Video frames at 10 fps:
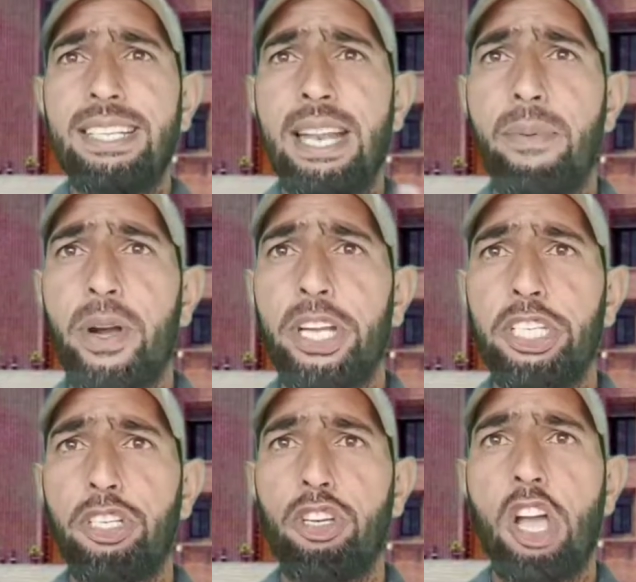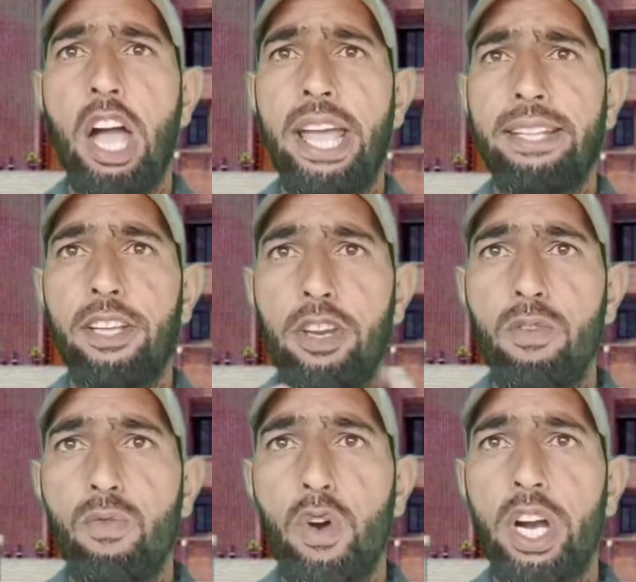has liberated to kind the
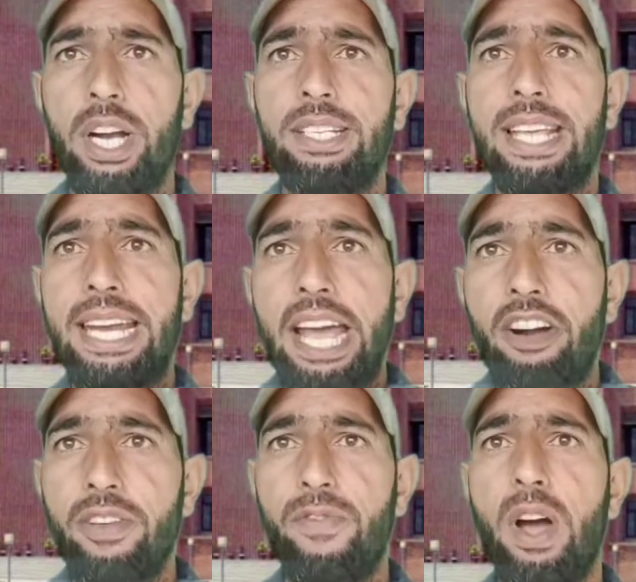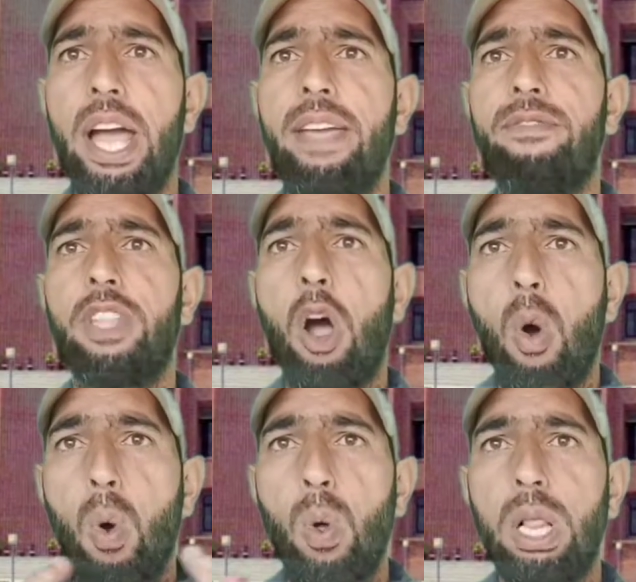new verse and revive the
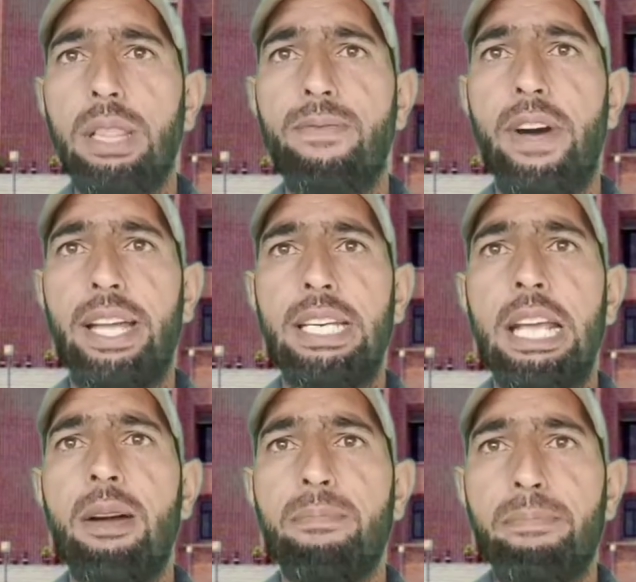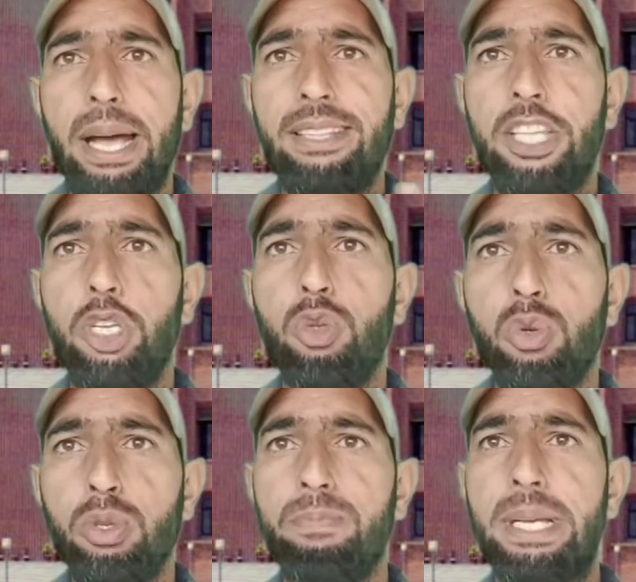old one, but this
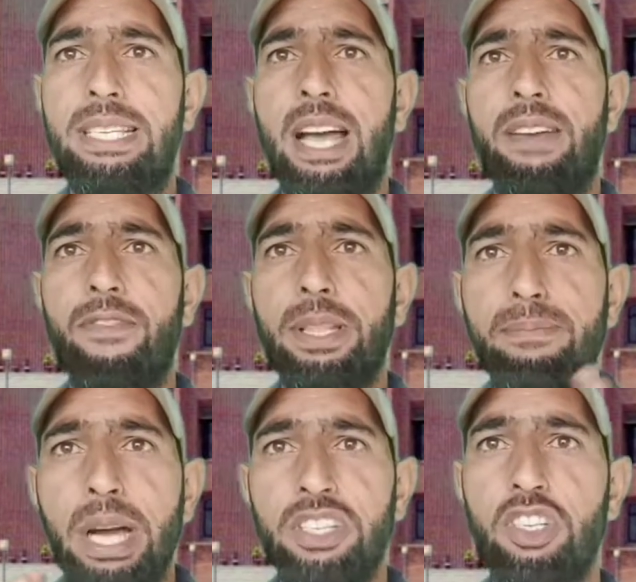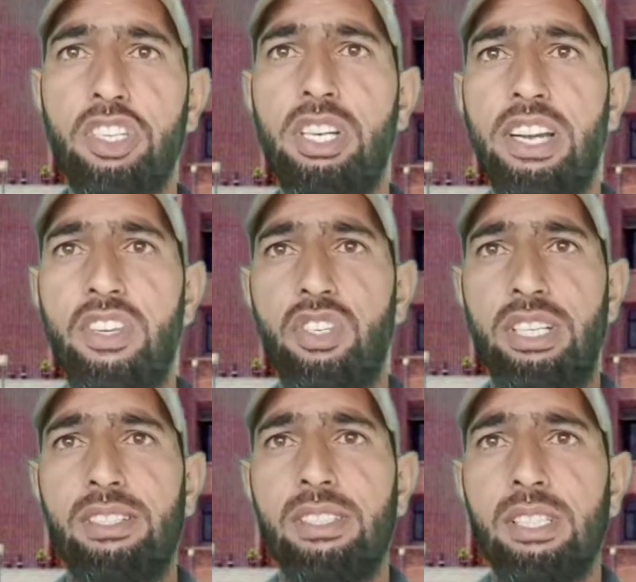should be done with much discretion.